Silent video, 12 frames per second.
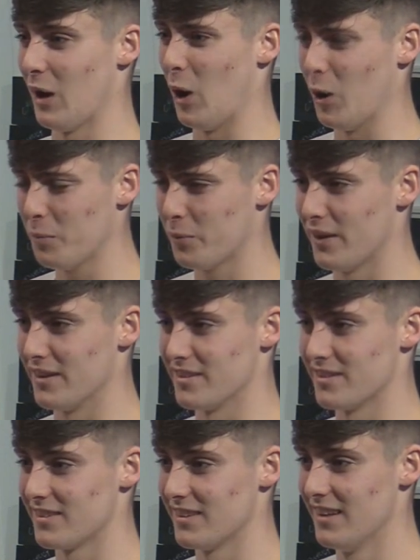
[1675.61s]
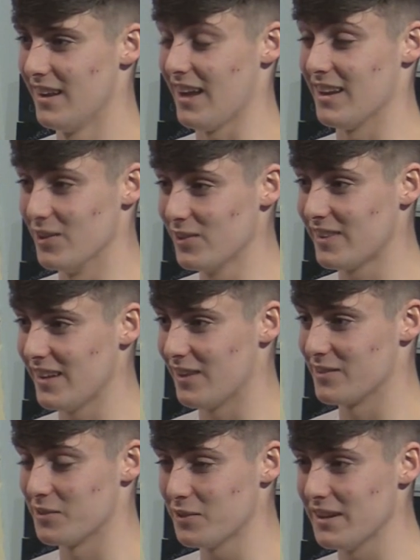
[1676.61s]
Hot Press, and I
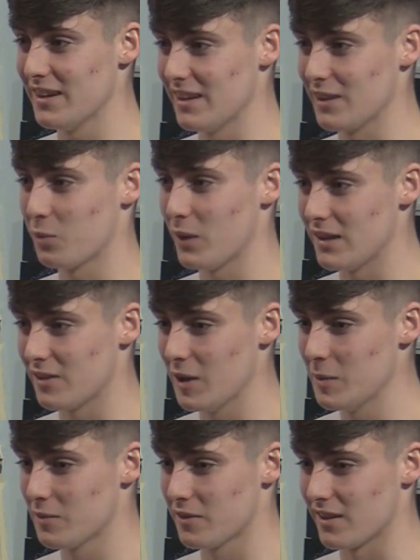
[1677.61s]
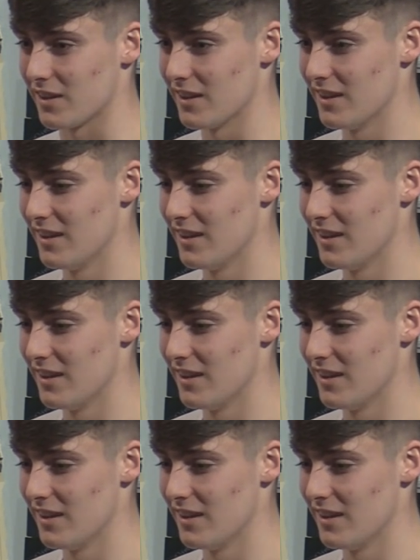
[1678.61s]
was looking at it like 20 times, I was like.